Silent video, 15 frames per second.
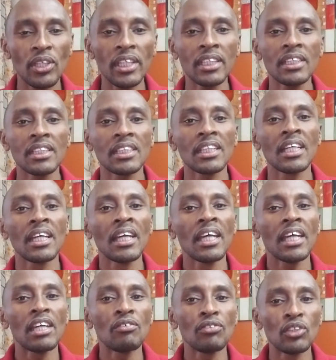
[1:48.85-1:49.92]
eat
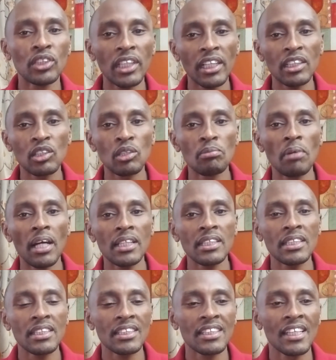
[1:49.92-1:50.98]
if you take too
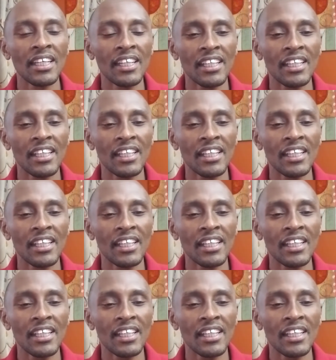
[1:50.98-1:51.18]
much.